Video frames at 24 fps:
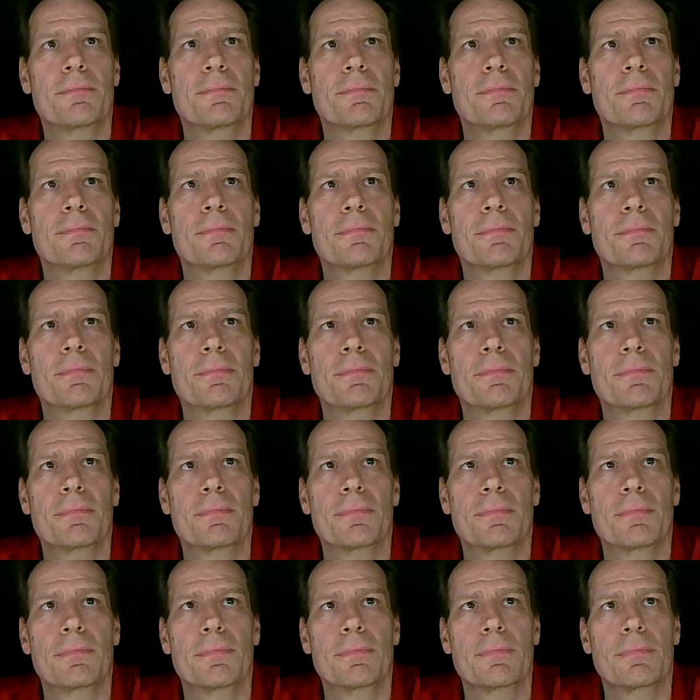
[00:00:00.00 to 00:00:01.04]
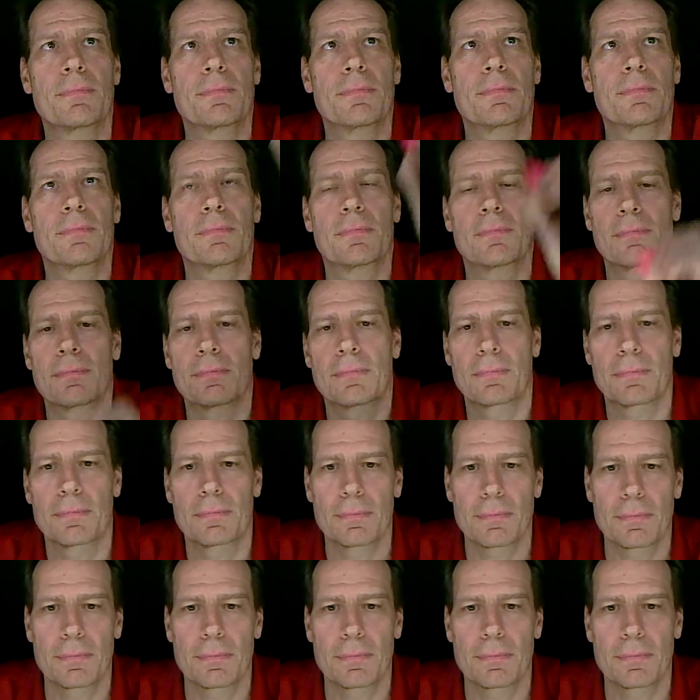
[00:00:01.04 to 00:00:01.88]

Nothing is said.